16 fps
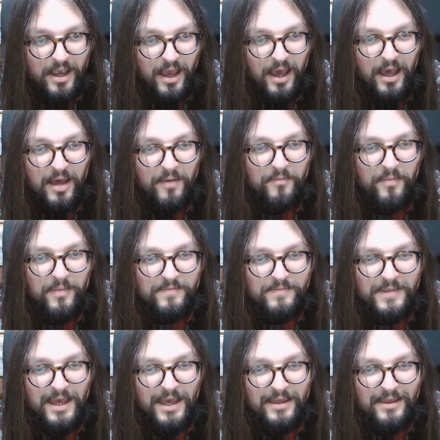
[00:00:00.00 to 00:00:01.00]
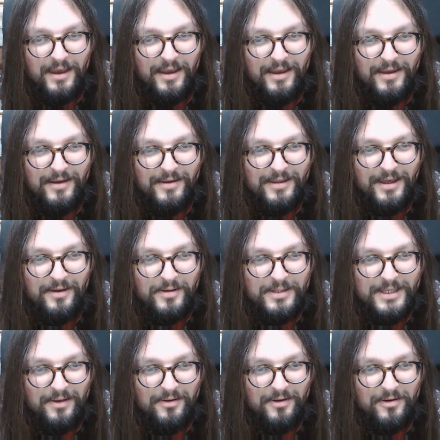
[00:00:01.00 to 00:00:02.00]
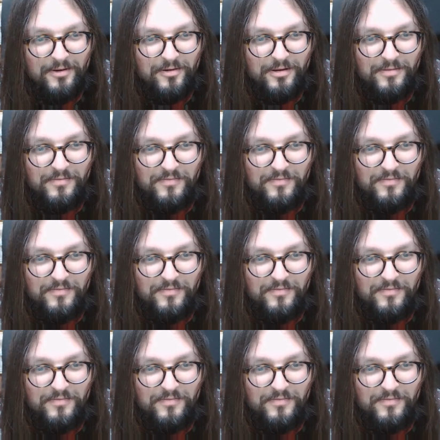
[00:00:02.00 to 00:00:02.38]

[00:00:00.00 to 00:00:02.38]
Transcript: That they all sound cool.